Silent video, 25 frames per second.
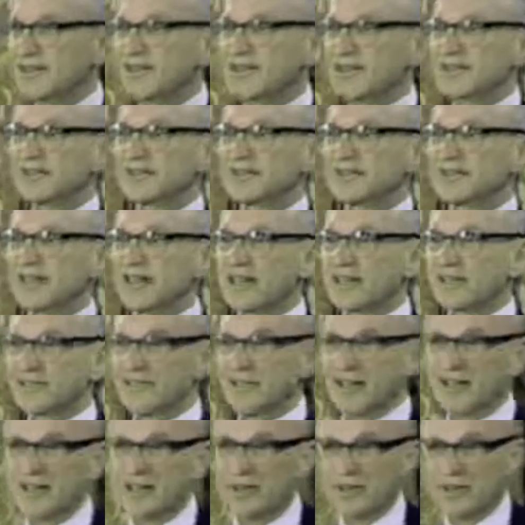It's not
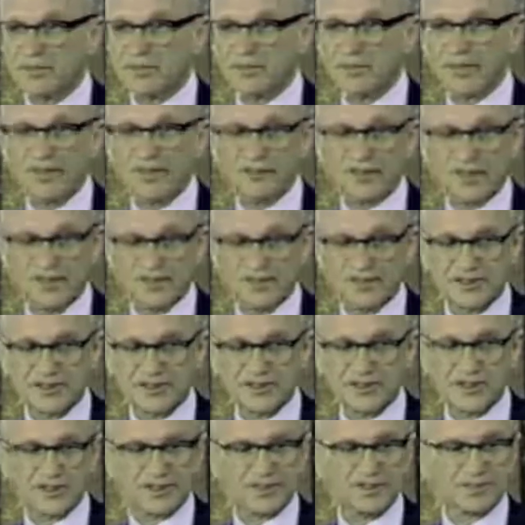available to pay wages
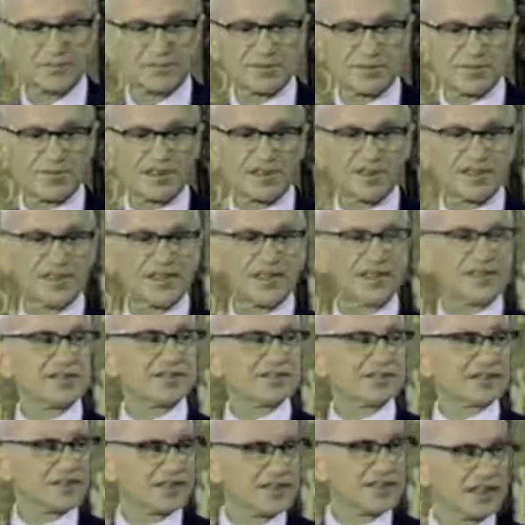to their employees.
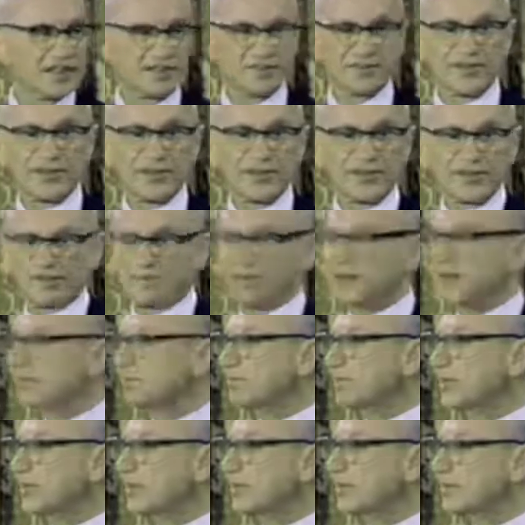It's not available to
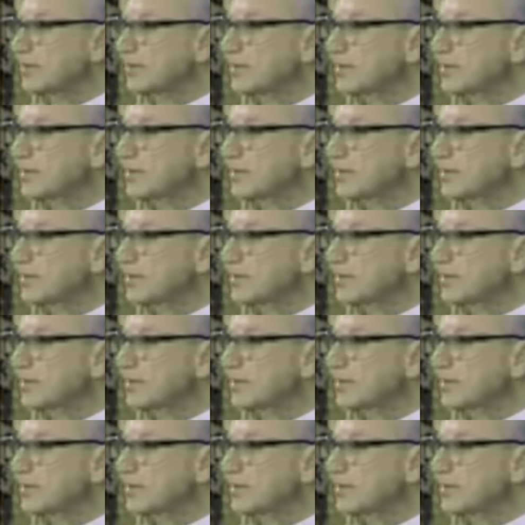pay